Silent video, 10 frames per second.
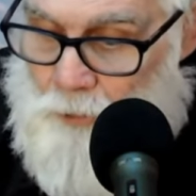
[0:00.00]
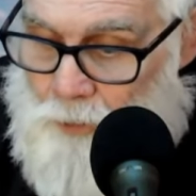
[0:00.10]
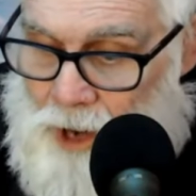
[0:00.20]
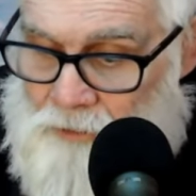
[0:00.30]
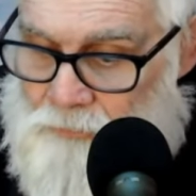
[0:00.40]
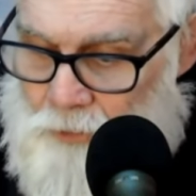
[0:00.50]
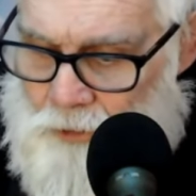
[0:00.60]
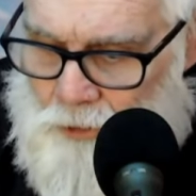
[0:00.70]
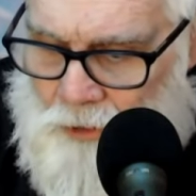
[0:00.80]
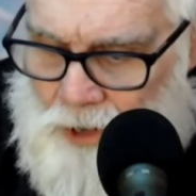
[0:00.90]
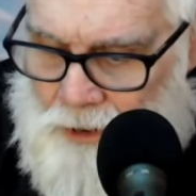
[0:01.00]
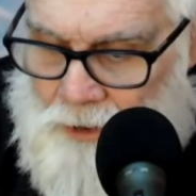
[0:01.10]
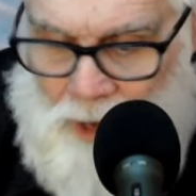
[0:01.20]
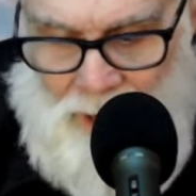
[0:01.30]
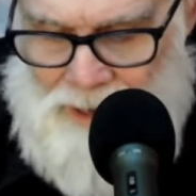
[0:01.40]
Ron Fuller earlier,
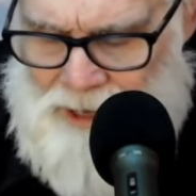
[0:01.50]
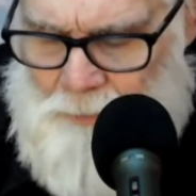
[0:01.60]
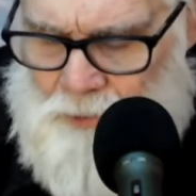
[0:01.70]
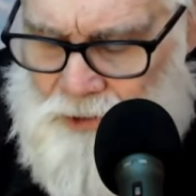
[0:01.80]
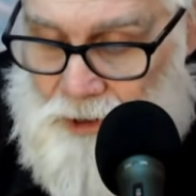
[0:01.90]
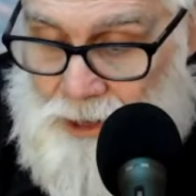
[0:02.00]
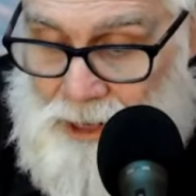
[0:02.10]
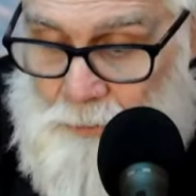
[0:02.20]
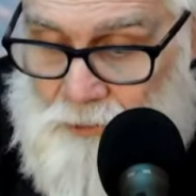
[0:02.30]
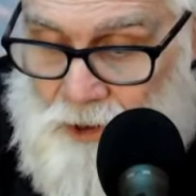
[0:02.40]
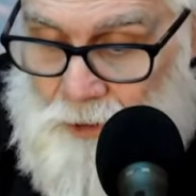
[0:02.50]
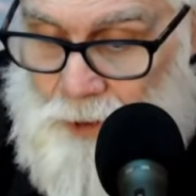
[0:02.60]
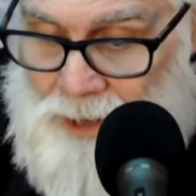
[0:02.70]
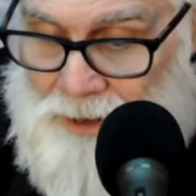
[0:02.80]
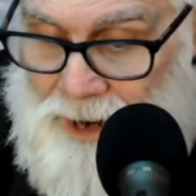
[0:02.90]
and he was a he was a
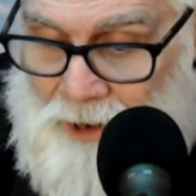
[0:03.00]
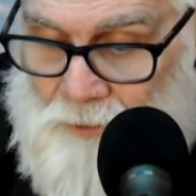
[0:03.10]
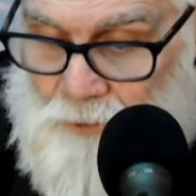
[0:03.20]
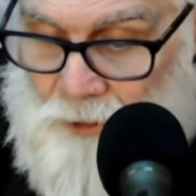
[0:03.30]
great announcer.